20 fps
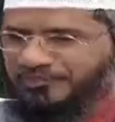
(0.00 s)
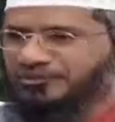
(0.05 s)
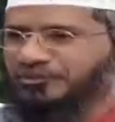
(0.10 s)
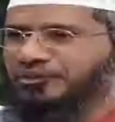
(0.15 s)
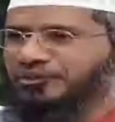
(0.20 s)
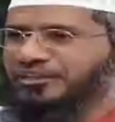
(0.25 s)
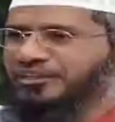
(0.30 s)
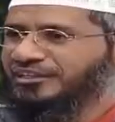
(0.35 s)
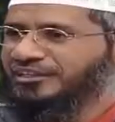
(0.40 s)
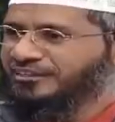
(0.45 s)

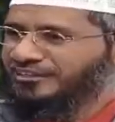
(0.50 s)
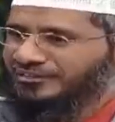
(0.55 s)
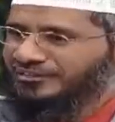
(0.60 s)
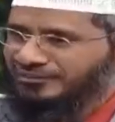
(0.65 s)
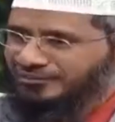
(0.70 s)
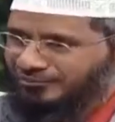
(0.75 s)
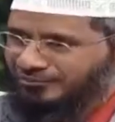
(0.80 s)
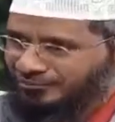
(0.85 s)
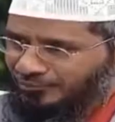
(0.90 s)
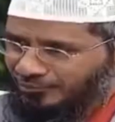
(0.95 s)
pray slowly,
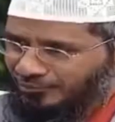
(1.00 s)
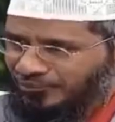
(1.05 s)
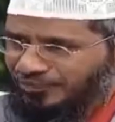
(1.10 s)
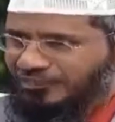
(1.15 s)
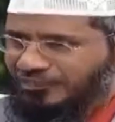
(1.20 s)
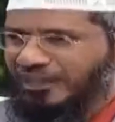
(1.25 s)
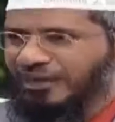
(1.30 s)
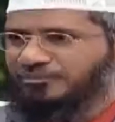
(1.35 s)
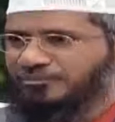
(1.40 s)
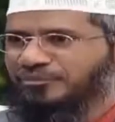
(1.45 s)

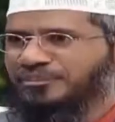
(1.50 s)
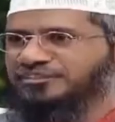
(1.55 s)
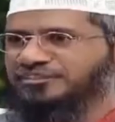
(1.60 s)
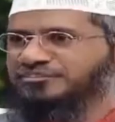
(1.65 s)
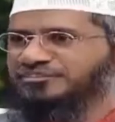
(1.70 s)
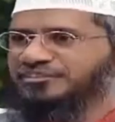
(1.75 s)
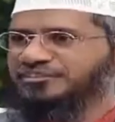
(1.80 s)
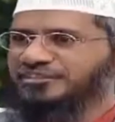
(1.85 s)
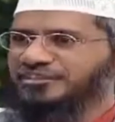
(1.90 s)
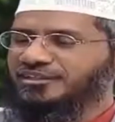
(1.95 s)
with
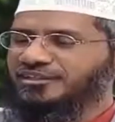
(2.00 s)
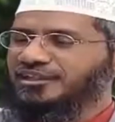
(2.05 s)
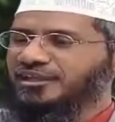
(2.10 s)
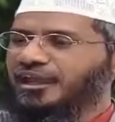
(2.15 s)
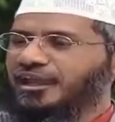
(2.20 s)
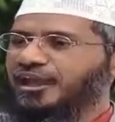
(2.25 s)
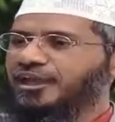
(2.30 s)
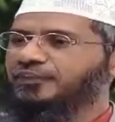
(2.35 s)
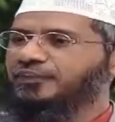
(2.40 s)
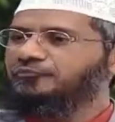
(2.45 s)
calmness.
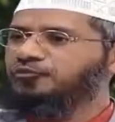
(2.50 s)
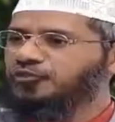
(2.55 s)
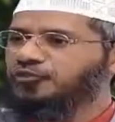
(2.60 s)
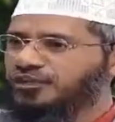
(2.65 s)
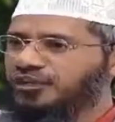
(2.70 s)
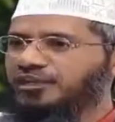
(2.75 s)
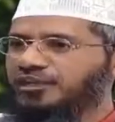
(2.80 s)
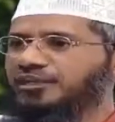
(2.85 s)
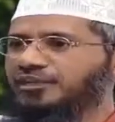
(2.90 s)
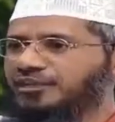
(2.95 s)
And
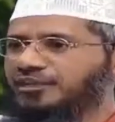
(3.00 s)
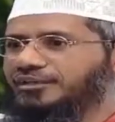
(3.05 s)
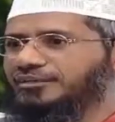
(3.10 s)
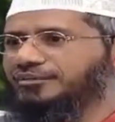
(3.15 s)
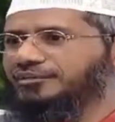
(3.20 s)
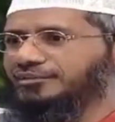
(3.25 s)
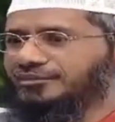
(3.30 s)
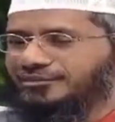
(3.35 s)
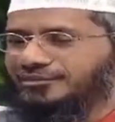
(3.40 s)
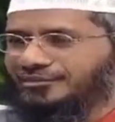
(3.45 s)
if you
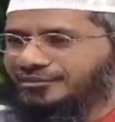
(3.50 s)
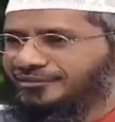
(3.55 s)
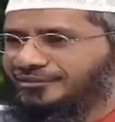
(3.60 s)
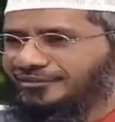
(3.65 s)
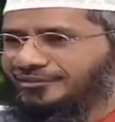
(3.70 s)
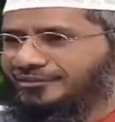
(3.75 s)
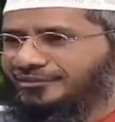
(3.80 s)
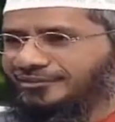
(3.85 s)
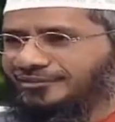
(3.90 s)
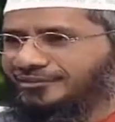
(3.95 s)
really
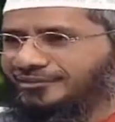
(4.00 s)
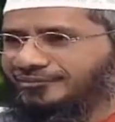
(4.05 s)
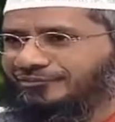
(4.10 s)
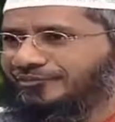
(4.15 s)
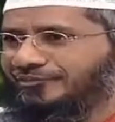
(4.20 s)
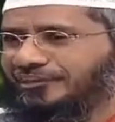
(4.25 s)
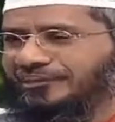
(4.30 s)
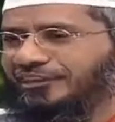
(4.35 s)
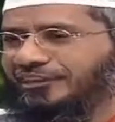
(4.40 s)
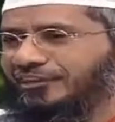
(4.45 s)

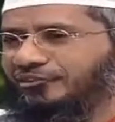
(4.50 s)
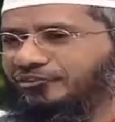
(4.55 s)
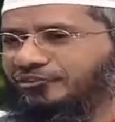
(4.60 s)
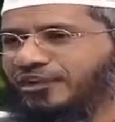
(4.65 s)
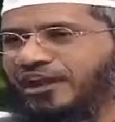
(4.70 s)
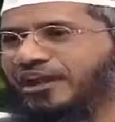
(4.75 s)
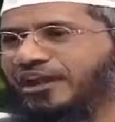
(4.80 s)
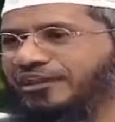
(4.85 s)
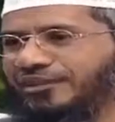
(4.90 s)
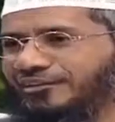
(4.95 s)
feel
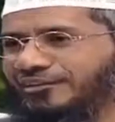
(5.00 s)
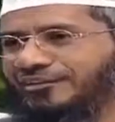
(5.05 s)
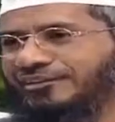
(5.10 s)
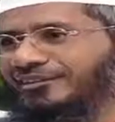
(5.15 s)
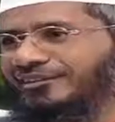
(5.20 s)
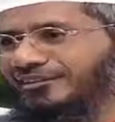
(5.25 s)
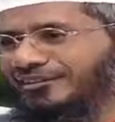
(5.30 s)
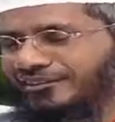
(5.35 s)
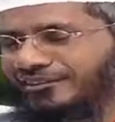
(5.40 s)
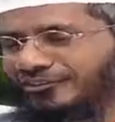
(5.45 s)
that you
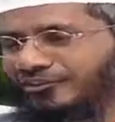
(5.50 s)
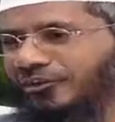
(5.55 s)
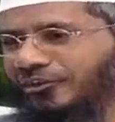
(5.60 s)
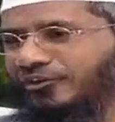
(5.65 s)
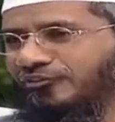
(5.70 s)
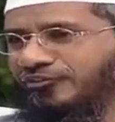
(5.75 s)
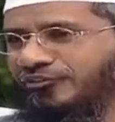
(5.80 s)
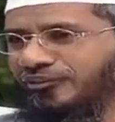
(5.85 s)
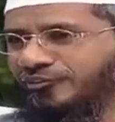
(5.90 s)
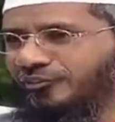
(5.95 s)
can't
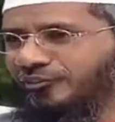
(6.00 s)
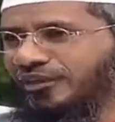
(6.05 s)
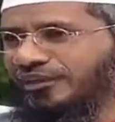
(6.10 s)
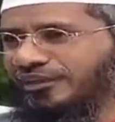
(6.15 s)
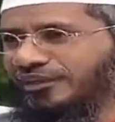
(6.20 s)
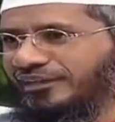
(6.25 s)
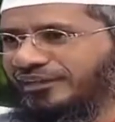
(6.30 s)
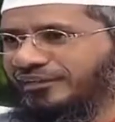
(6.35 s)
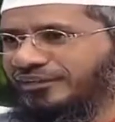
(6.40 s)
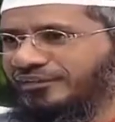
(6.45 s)
offer
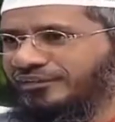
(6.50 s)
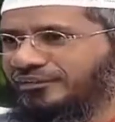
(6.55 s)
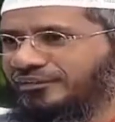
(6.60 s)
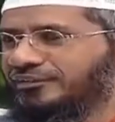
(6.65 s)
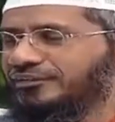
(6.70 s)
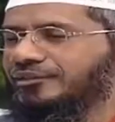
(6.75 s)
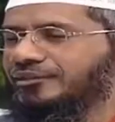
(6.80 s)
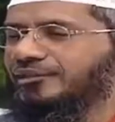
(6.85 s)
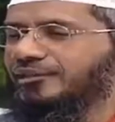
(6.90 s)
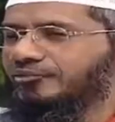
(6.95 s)

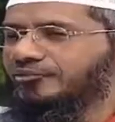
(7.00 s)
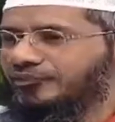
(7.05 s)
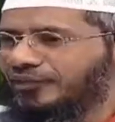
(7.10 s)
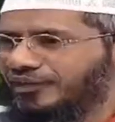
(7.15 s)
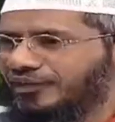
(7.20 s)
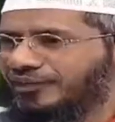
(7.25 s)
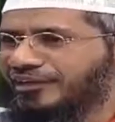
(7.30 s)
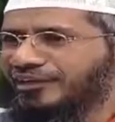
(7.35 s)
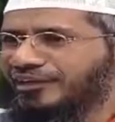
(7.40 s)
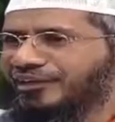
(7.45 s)
20, then
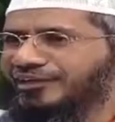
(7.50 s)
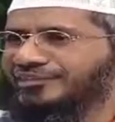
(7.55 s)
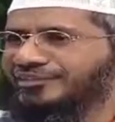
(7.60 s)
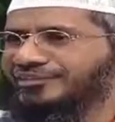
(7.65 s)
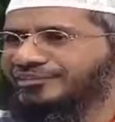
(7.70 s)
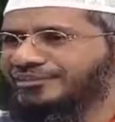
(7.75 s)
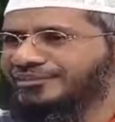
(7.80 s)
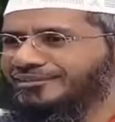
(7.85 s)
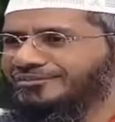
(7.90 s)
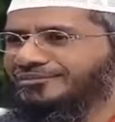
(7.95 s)
offer 8
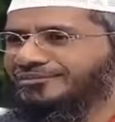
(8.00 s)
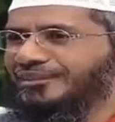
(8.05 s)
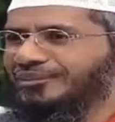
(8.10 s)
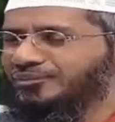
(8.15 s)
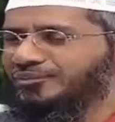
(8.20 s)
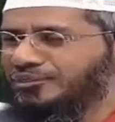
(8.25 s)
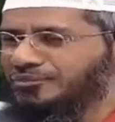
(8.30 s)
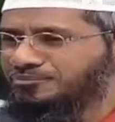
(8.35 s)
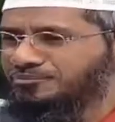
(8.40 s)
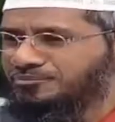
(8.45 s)
rak'ah,
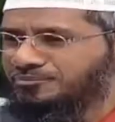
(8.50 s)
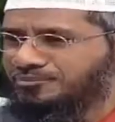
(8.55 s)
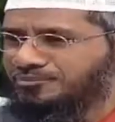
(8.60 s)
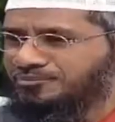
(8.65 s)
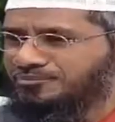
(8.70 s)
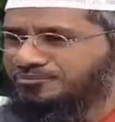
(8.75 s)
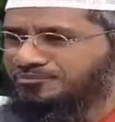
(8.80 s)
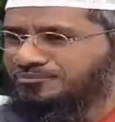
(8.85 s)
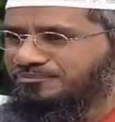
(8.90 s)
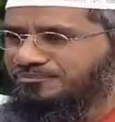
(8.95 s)
but with
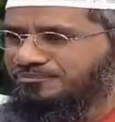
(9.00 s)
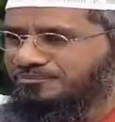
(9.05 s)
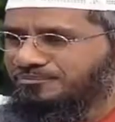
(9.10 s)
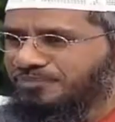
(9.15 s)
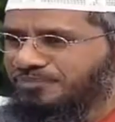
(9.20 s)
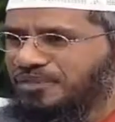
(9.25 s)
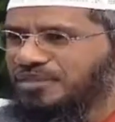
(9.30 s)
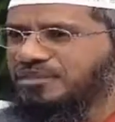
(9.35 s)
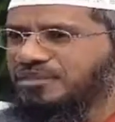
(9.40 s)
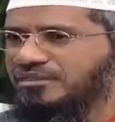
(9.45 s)

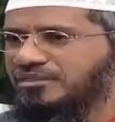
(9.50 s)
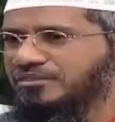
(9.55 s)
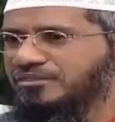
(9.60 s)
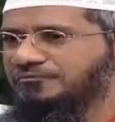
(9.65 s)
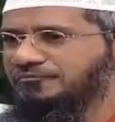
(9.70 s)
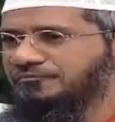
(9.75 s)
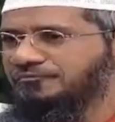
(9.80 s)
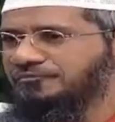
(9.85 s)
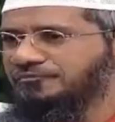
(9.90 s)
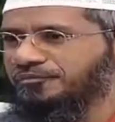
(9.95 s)

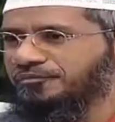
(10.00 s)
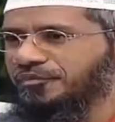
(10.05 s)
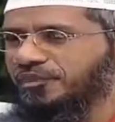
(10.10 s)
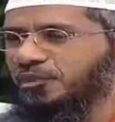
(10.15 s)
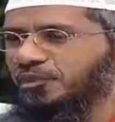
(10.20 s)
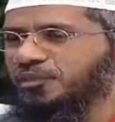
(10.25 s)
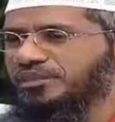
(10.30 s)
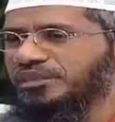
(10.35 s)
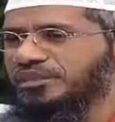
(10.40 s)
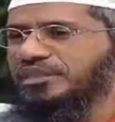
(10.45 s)
peace,
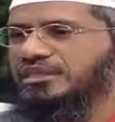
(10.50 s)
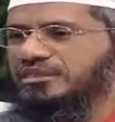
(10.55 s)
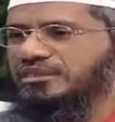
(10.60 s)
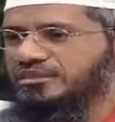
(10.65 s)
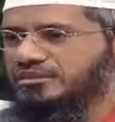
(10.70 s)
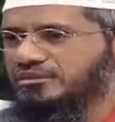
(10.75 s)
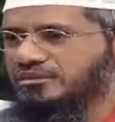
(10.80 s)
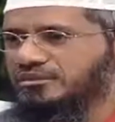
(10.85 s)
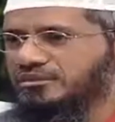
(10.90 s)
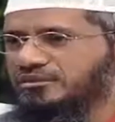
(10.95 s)
with
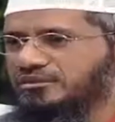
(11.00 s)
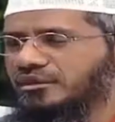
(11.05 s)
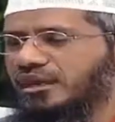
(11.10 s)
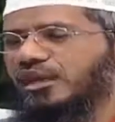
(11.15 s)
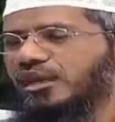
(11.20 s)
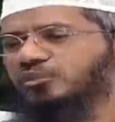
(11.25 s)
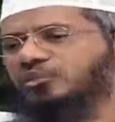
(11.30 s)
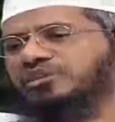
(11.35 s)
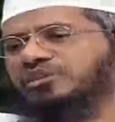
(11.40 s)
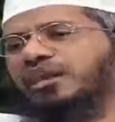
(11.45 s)
ease,
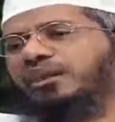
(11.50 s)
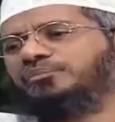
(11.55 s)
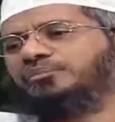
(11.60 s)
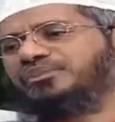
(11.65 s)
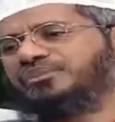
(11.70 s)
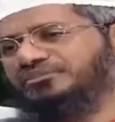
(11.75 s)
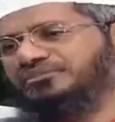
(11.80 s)
and with